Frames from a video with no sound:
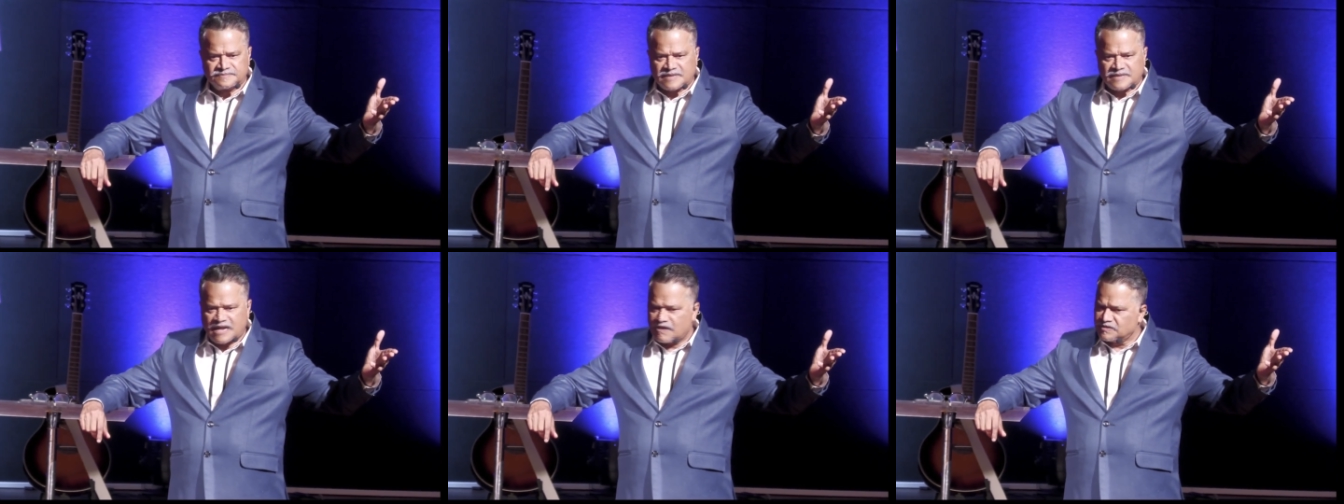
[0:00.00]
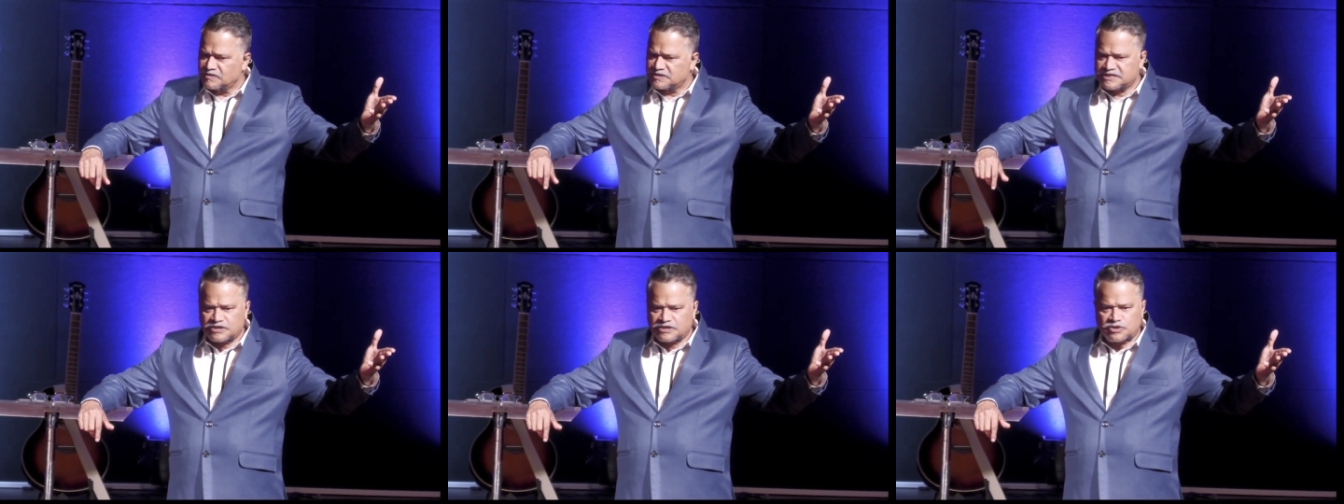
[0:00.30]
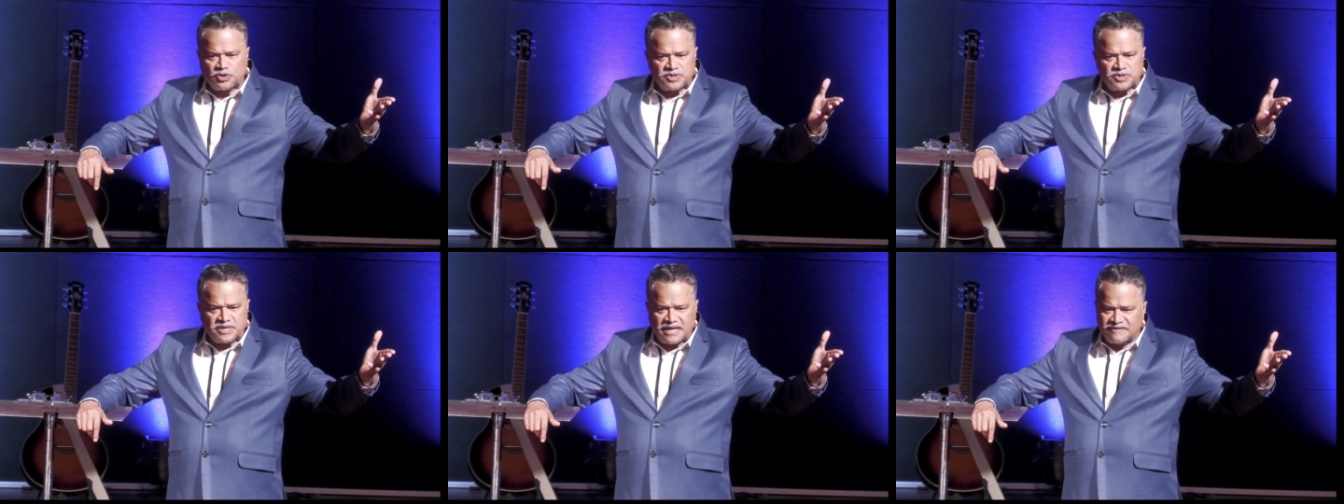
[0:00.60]
I would say
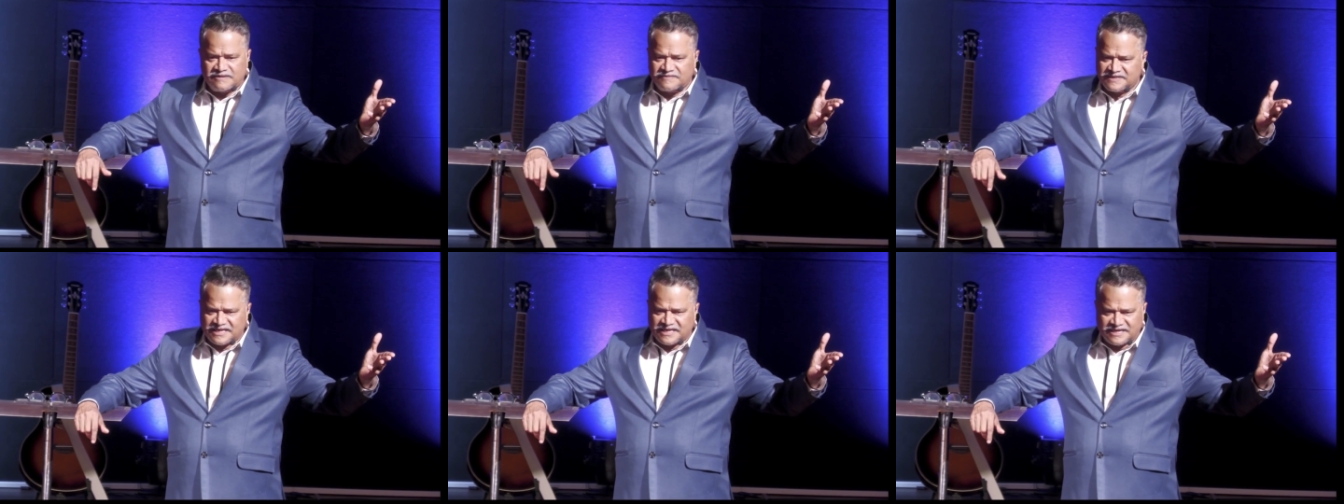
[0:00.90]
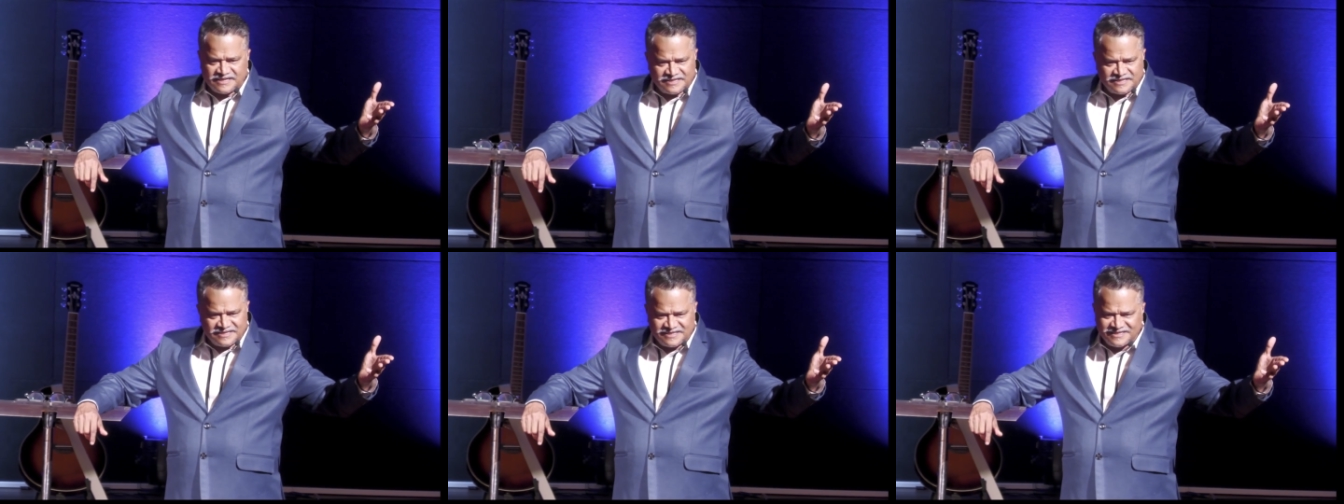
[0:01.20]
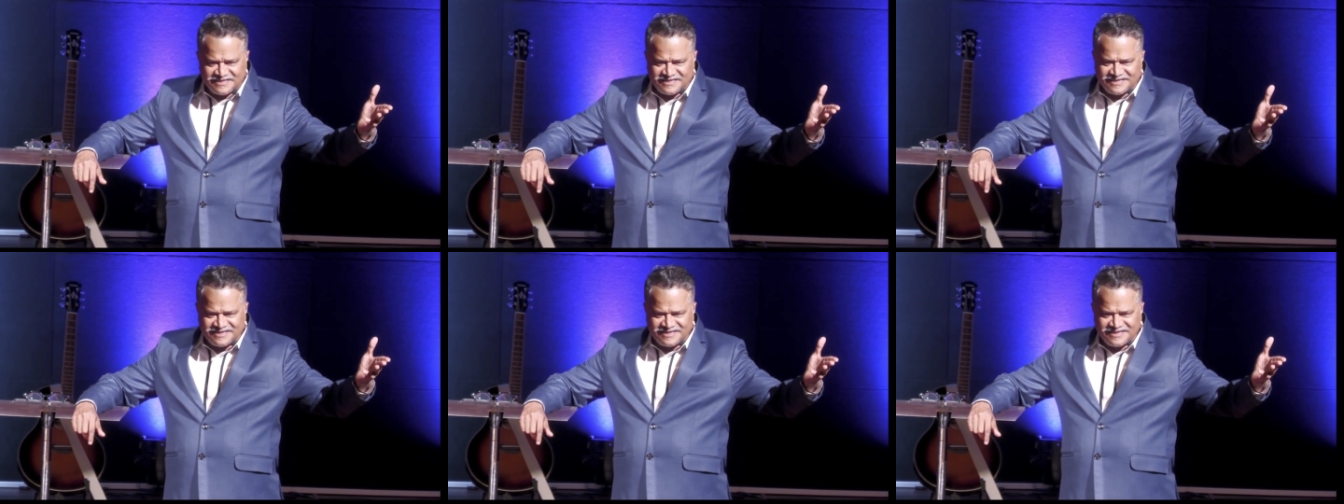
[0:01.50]
go to hell with it.
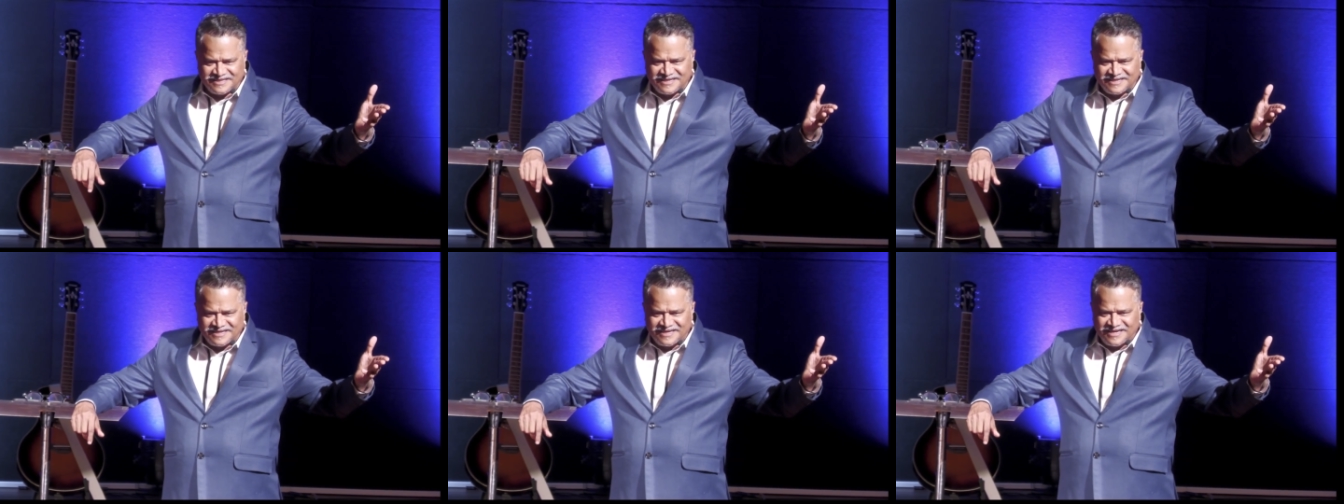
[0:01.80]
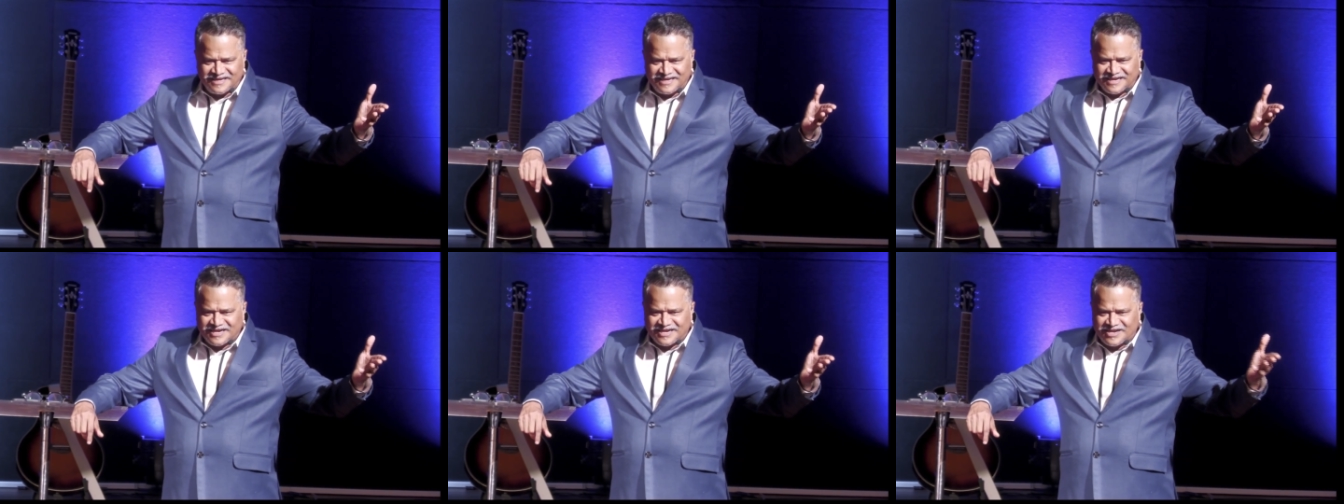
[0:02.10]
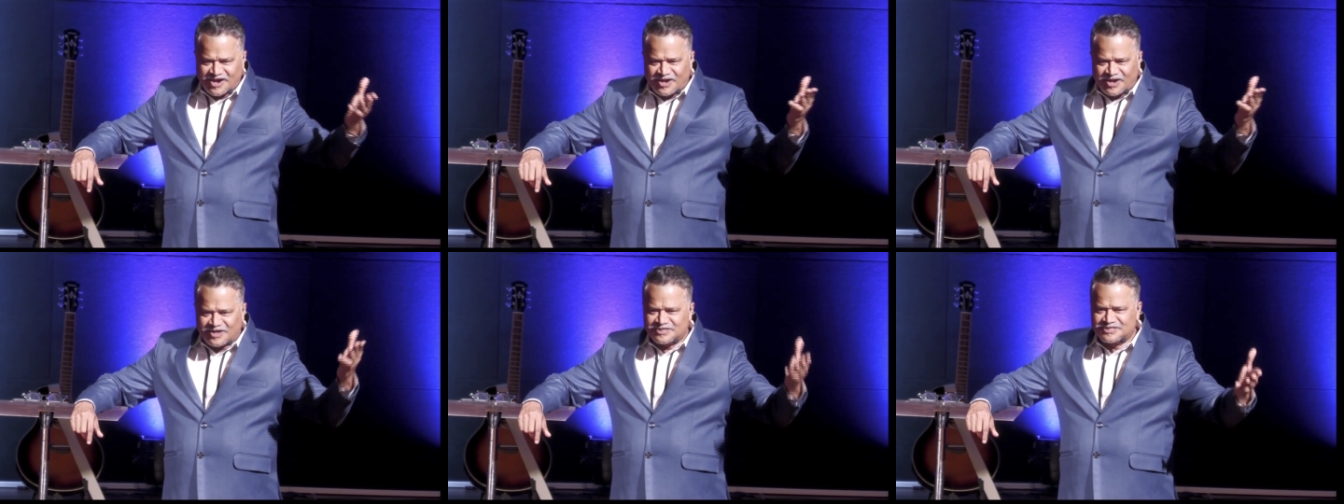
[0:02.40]

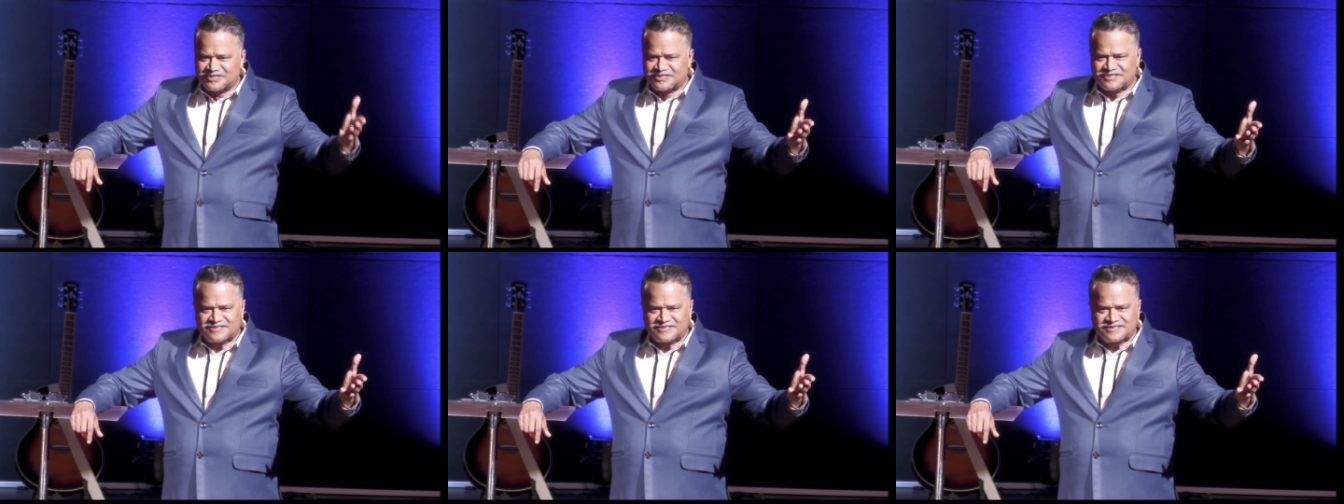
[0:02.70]
God's